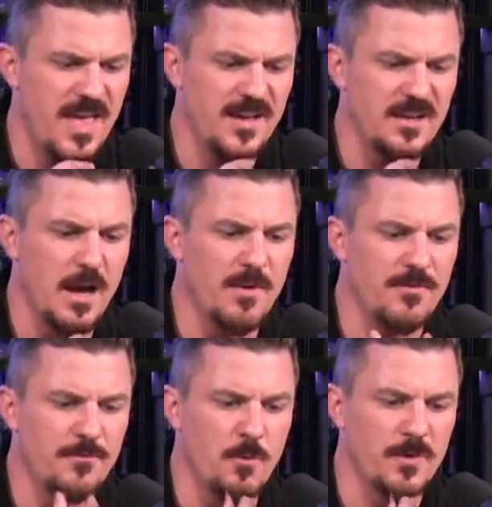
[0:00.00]
economic
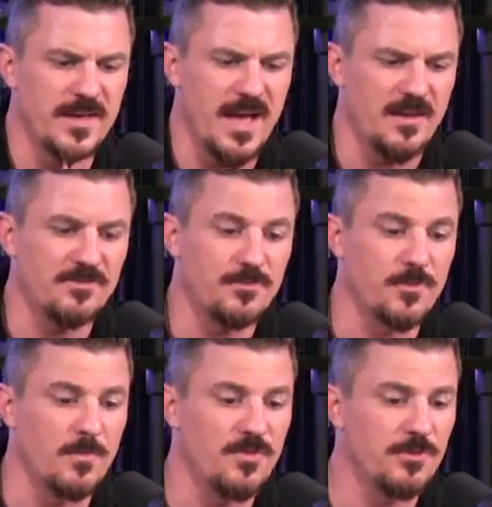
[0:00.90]
forecasts
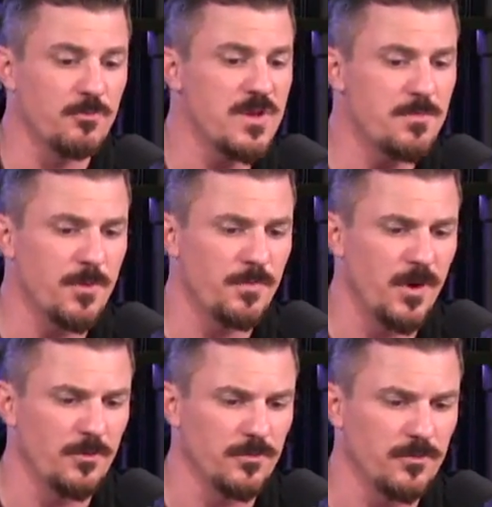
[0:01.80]
from three
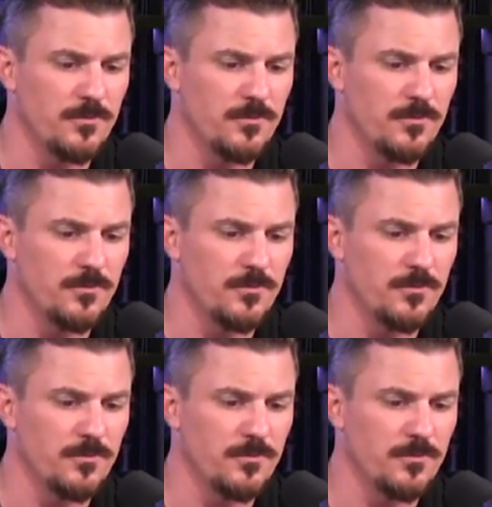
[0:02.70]
proposals.